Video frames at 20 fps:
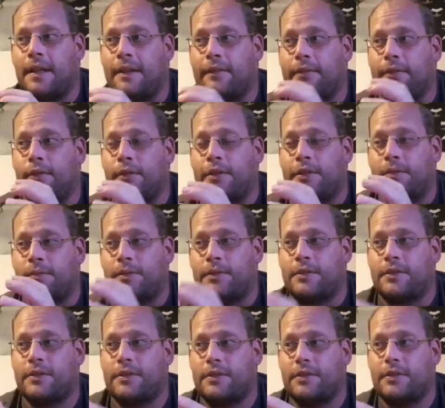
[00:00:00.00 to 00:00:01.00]
That voice
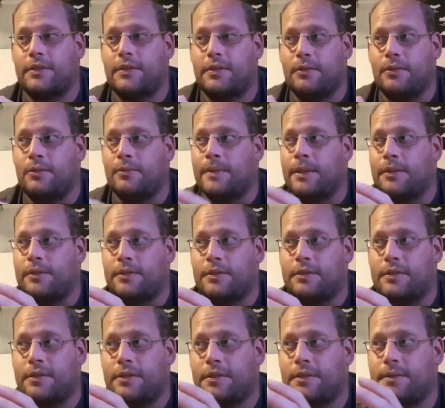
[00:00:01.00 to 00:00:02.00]
was
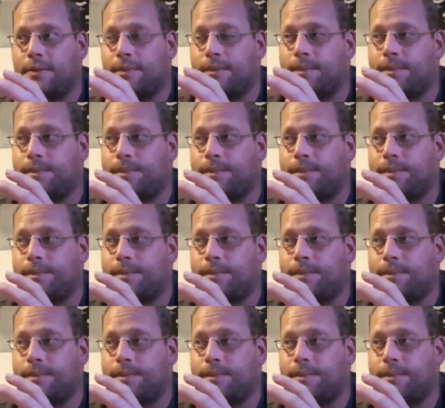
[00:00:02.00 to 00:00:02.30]
almost,